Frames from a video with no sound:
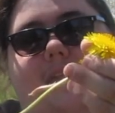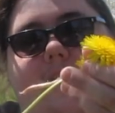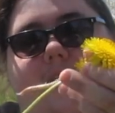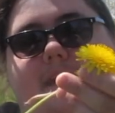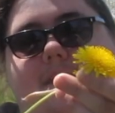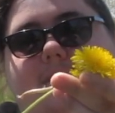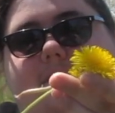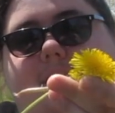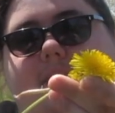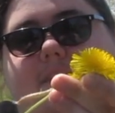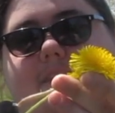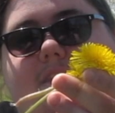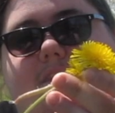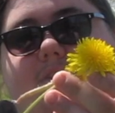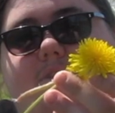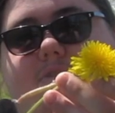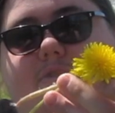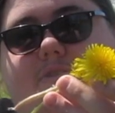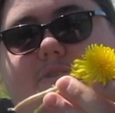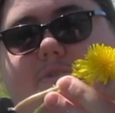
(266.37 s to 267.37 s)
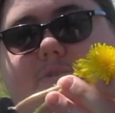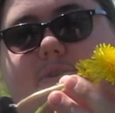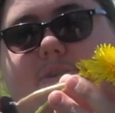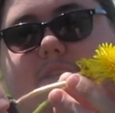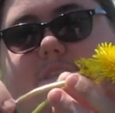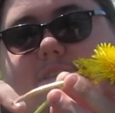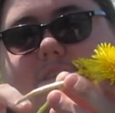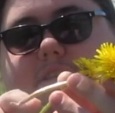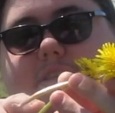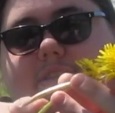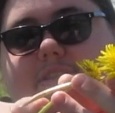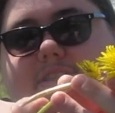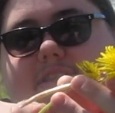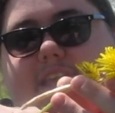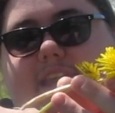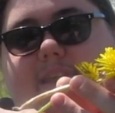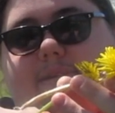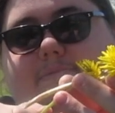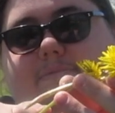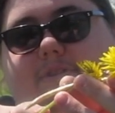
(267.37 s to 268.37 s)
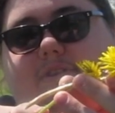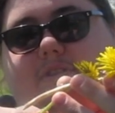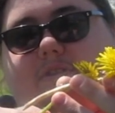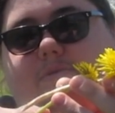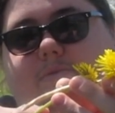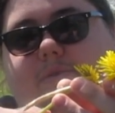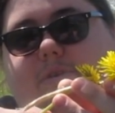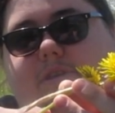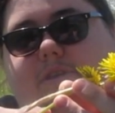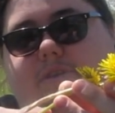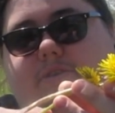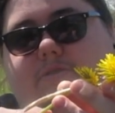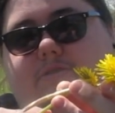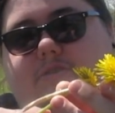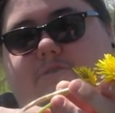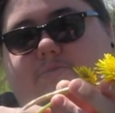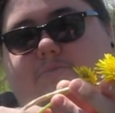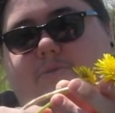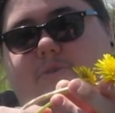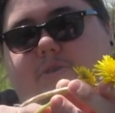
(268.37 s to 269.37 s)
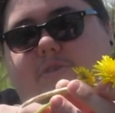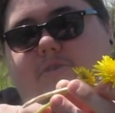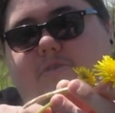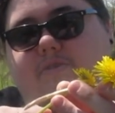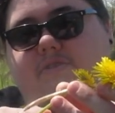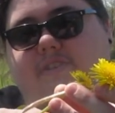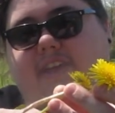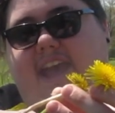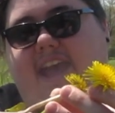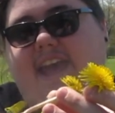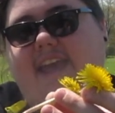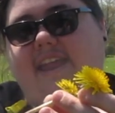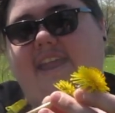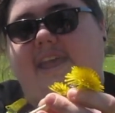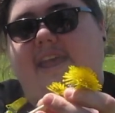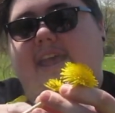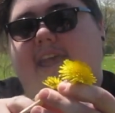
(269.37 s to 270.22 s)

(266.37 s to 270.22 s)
and then you do it the same to the one you just put through that